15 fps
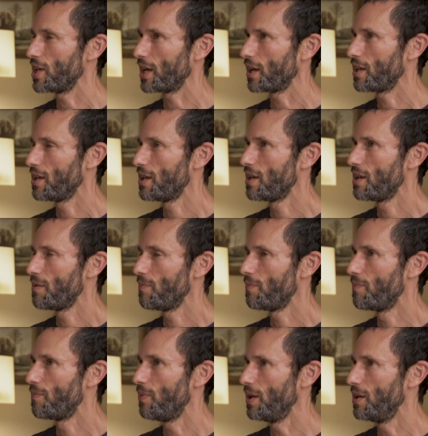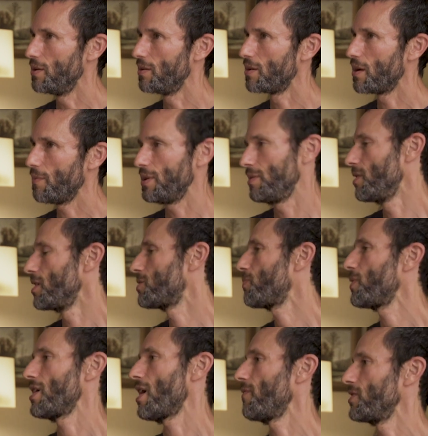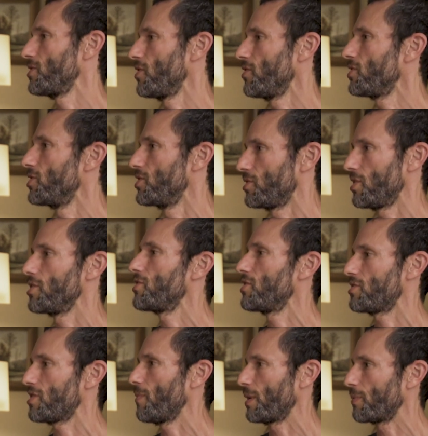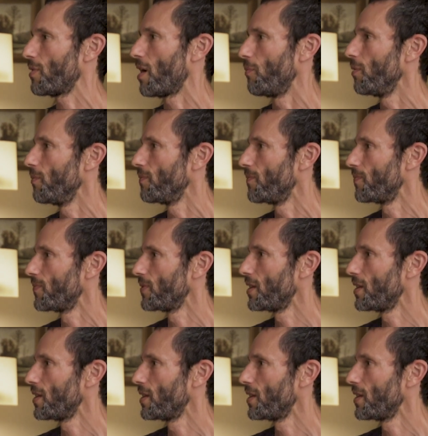thing, but I mean, it's pretty obvious that this is a systemic problem.